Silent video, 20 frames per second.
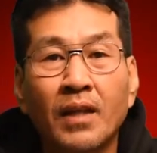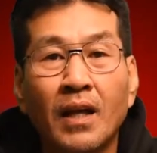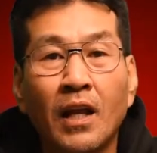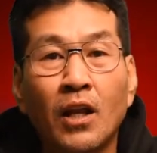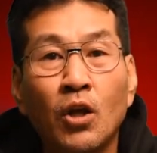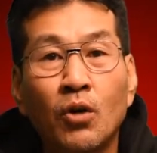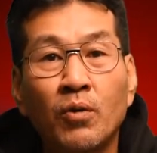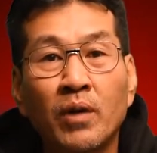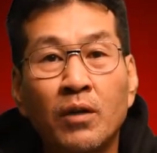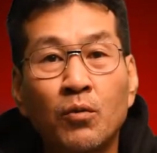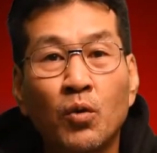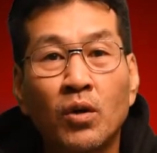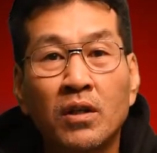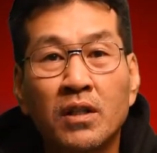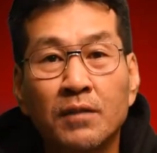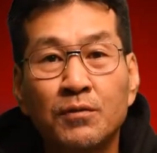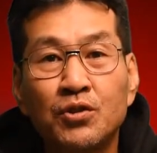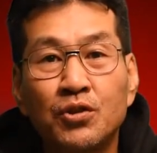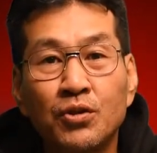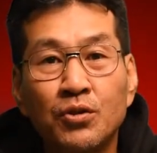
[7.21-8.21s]
Hello and
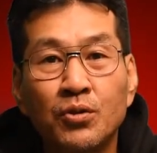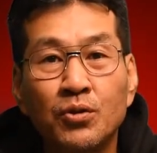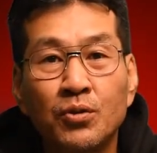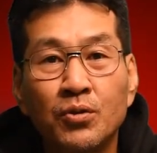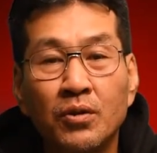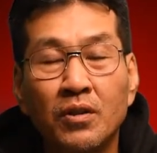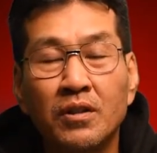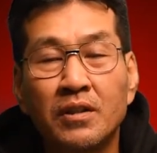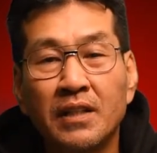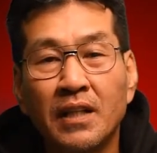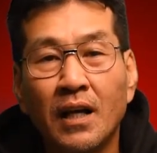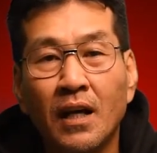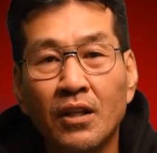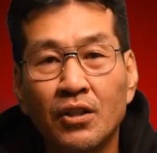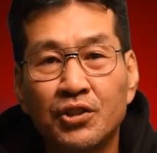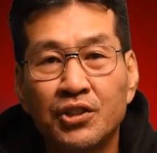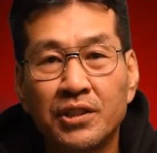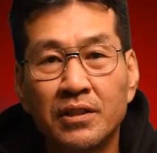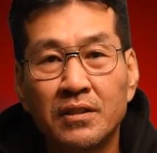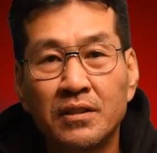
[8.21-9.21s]
welcome to
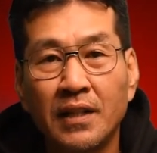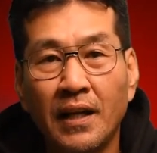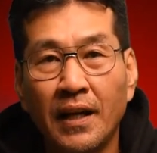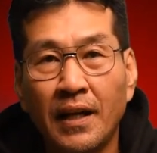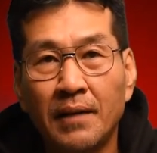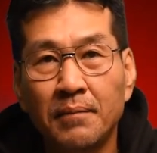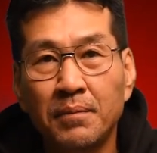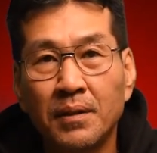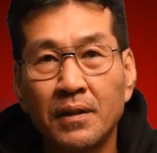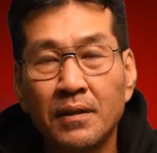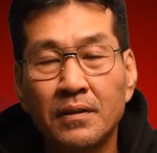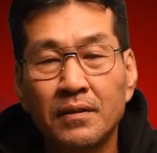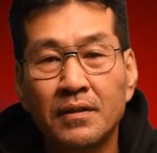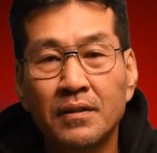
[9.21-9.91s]
Theology on Tap.